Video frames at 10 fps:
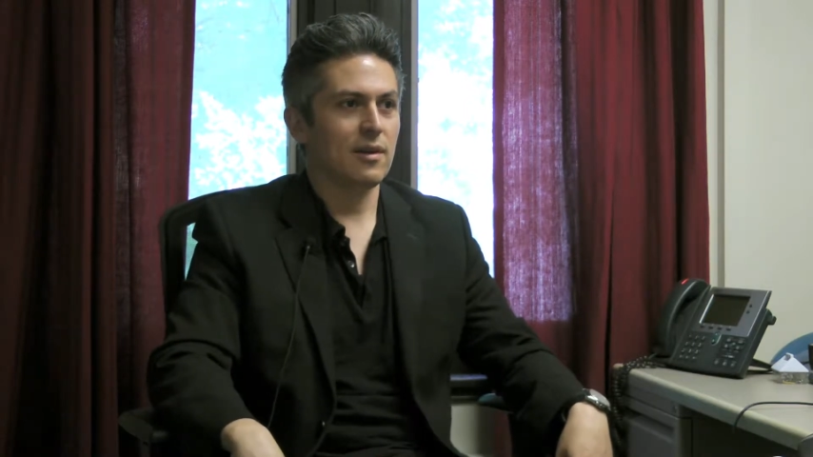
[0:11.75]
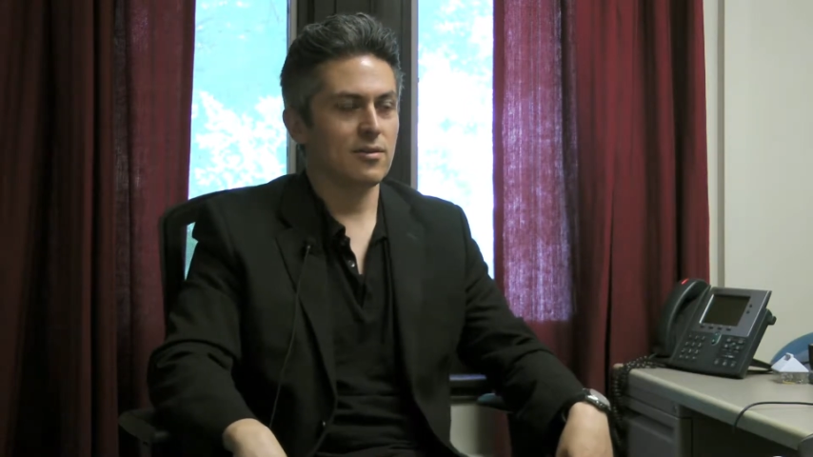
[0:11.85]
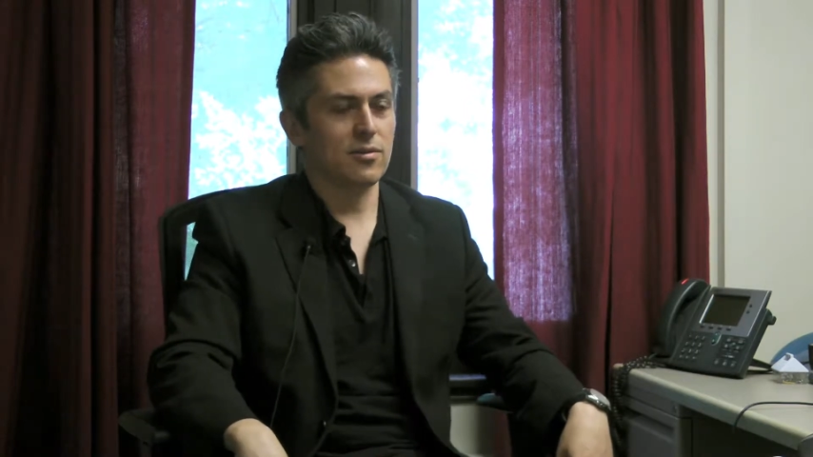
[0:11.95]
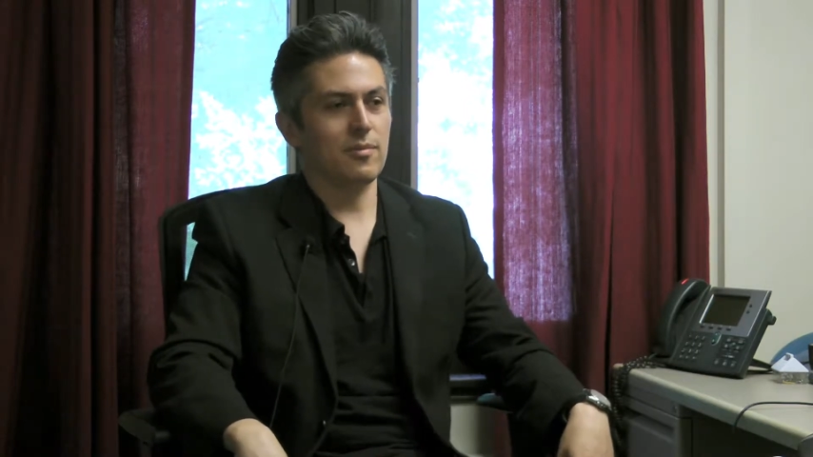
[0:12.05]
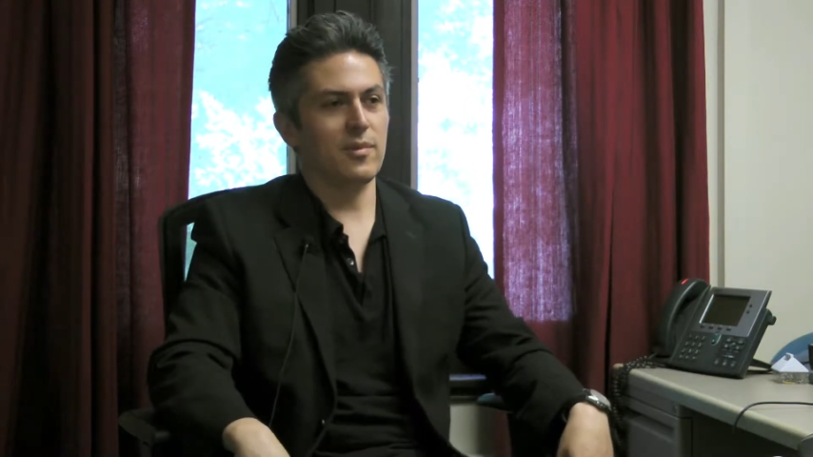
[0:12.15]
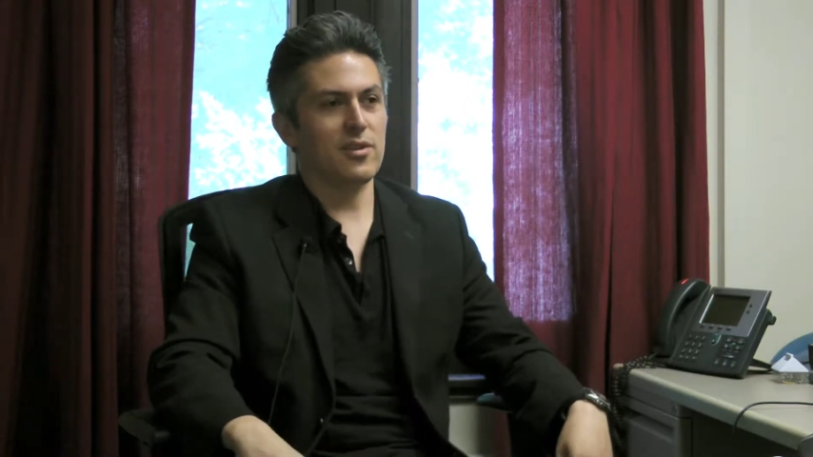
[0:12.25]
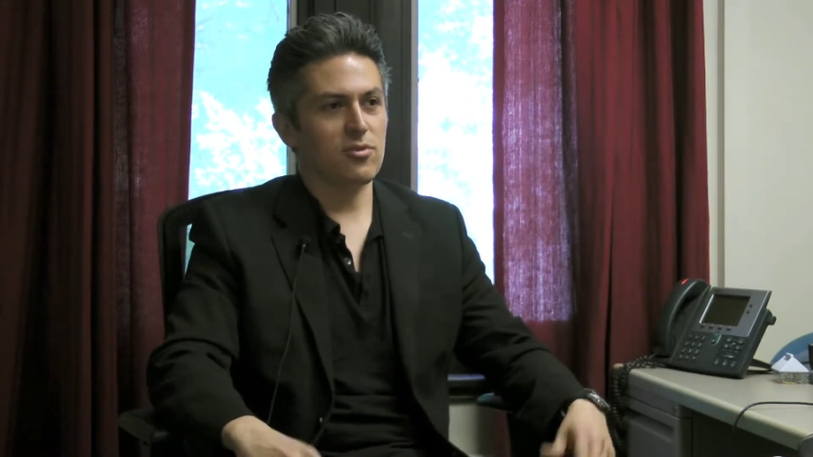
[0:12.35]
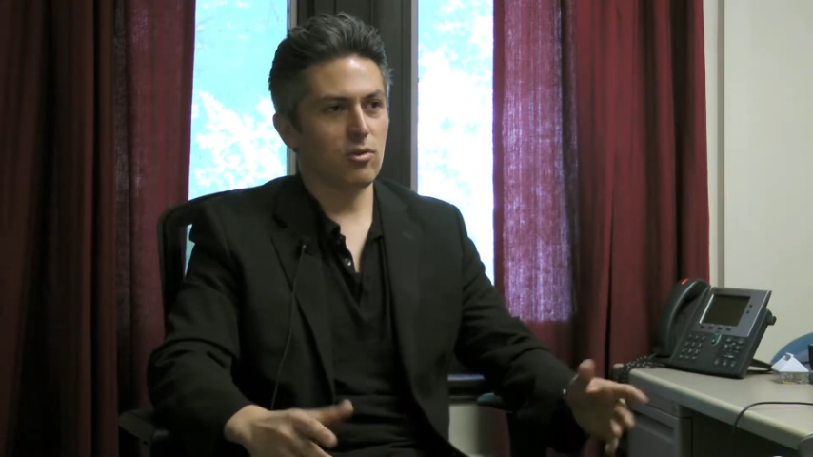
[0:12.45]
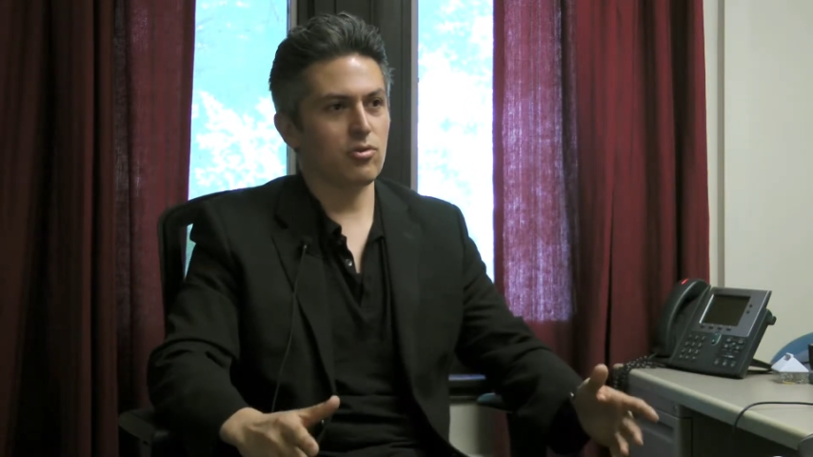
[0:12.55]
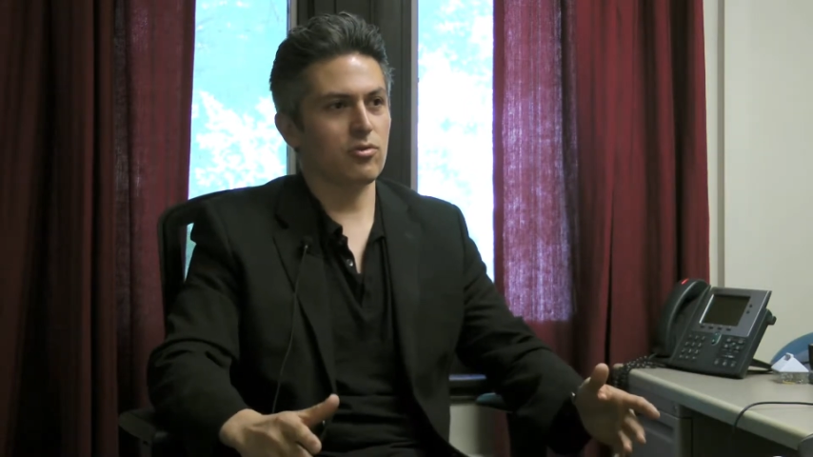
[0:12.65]
So to me,
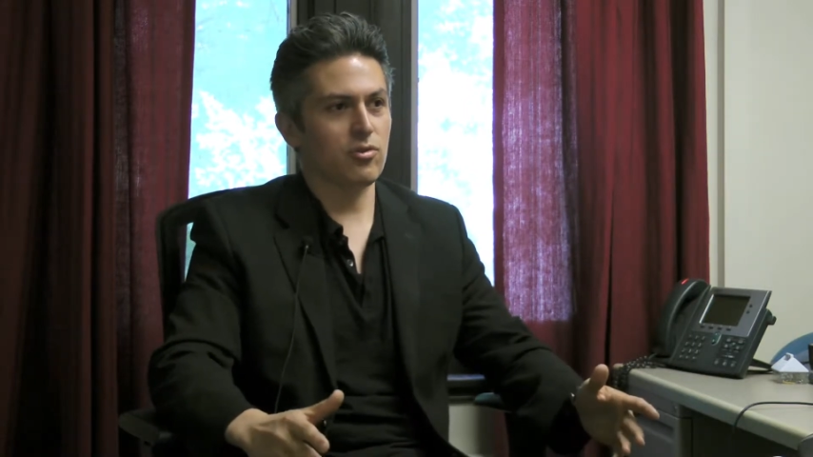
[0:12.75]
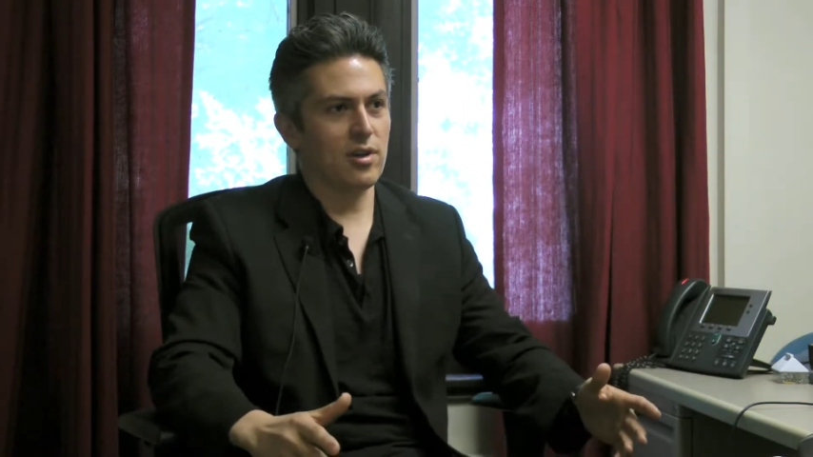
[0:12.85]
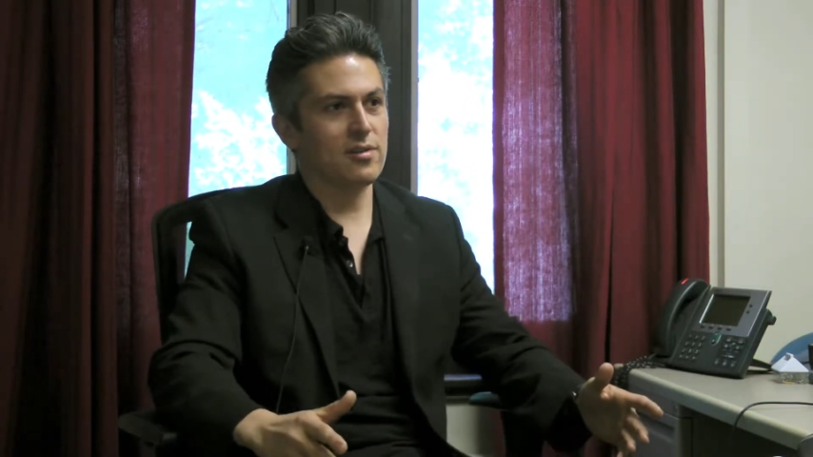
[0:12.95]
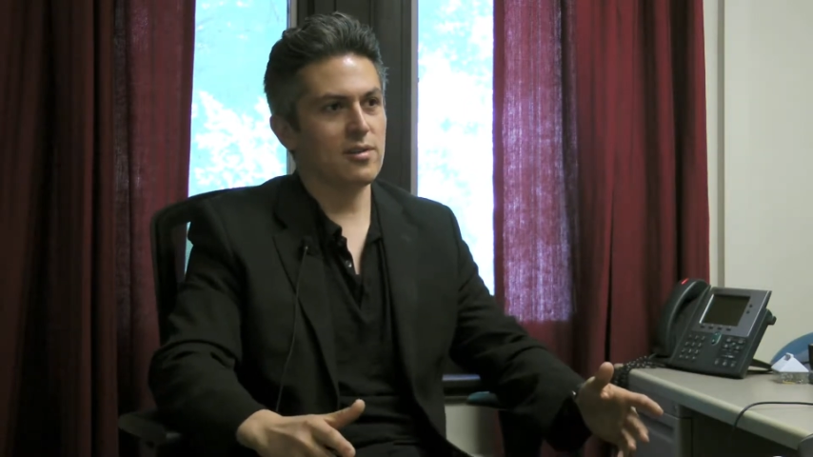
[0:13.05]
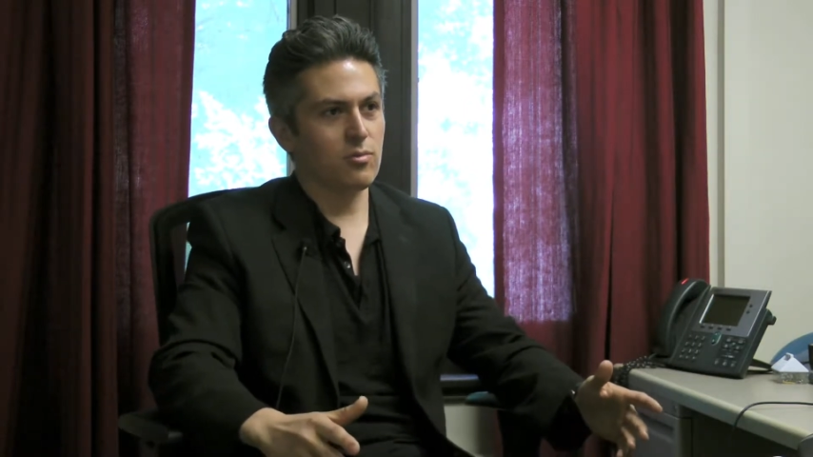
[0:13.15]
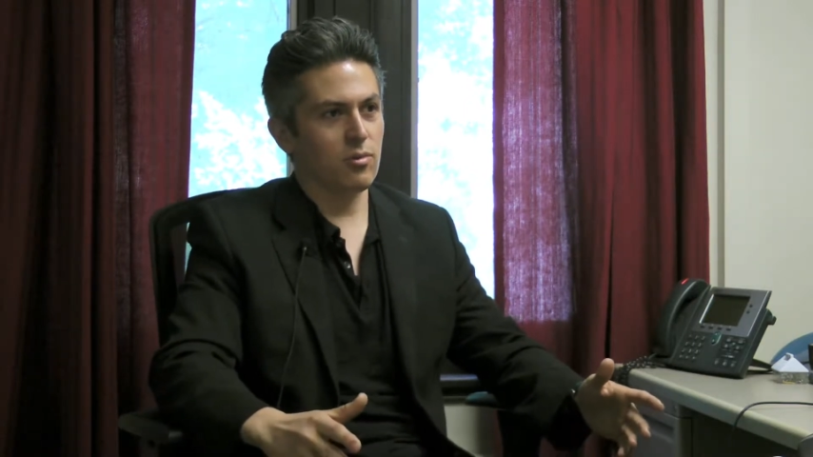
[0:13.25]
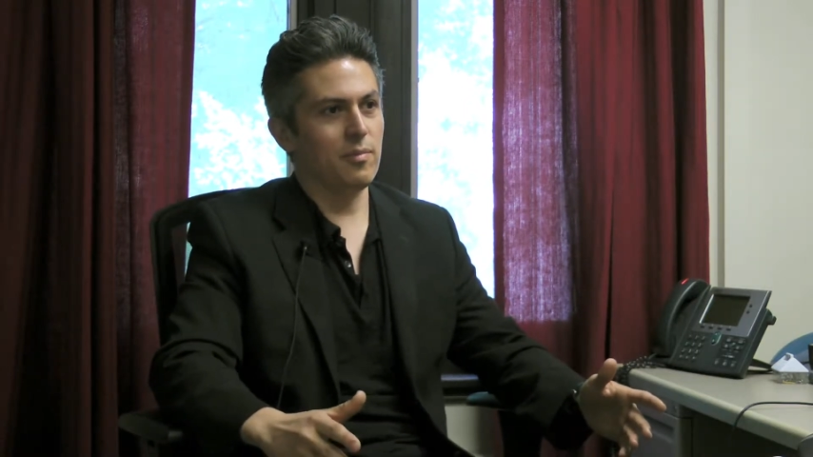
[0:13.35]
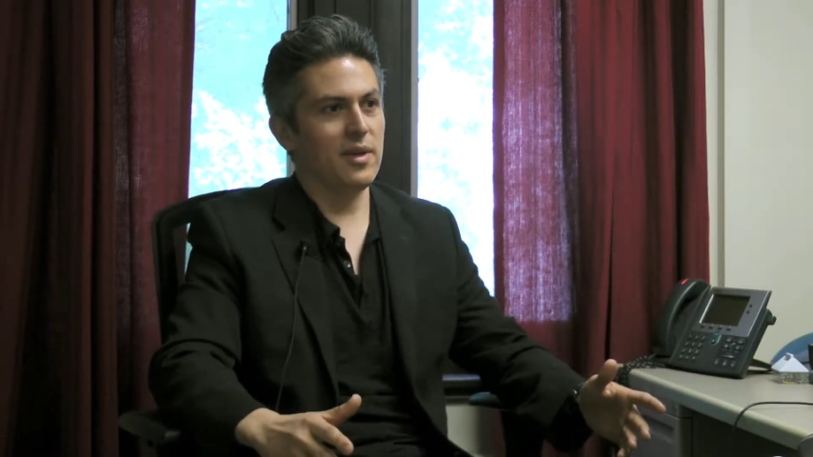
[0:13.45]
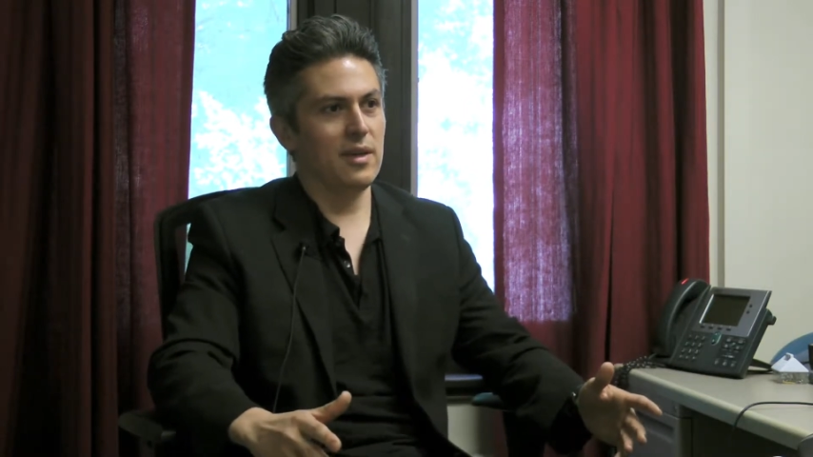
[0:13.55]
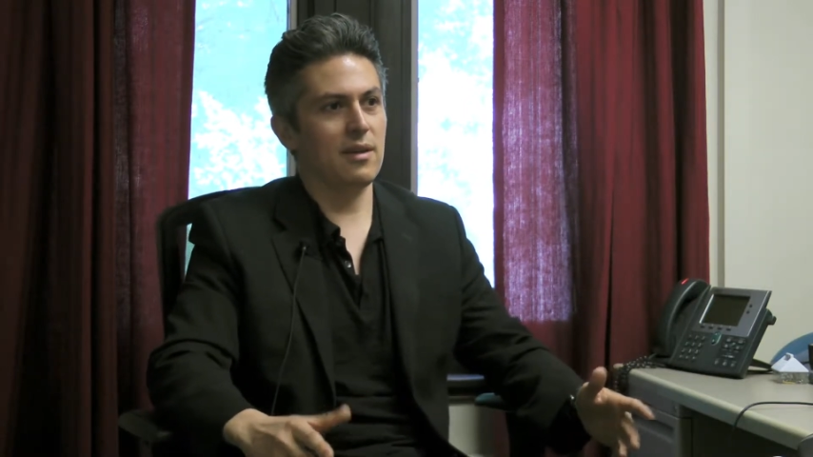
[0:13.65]
social justice would
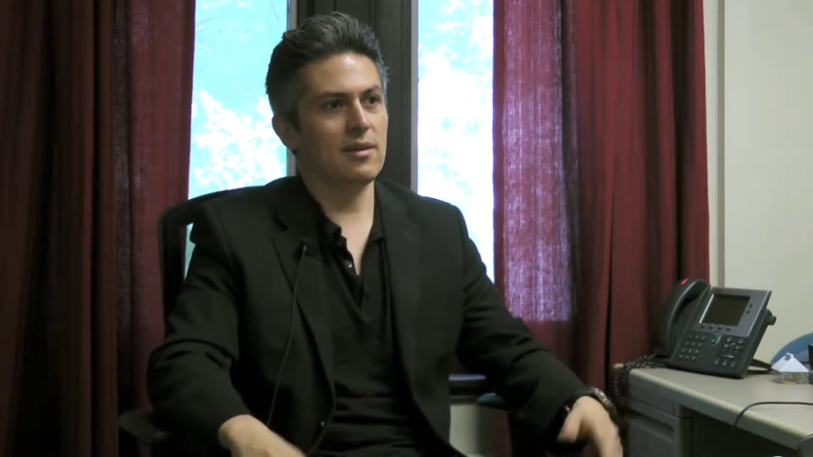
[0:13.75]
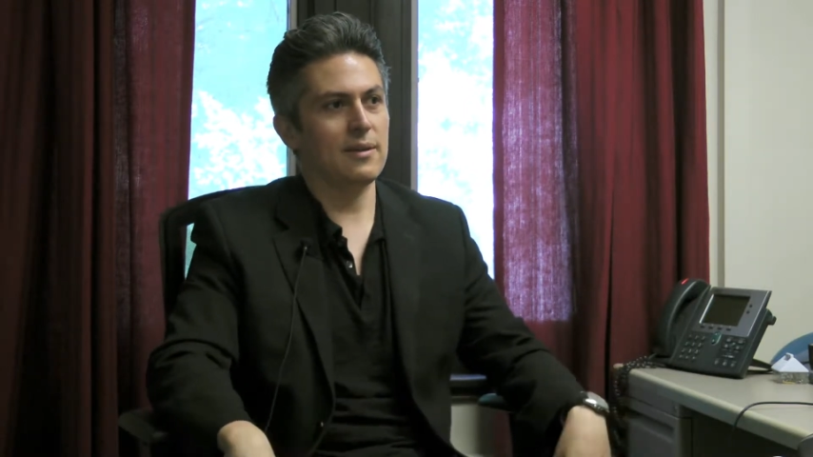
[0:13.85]
be